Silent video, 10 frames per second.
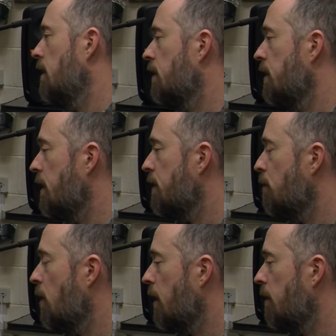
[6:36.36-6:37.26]
condenser
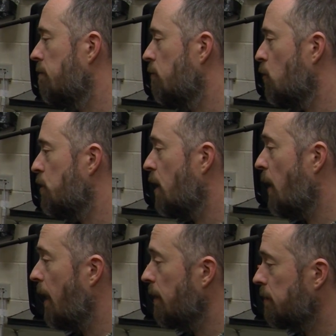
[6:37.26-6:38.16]
mic, also
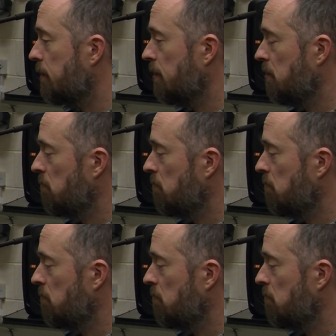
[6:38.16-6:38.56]
has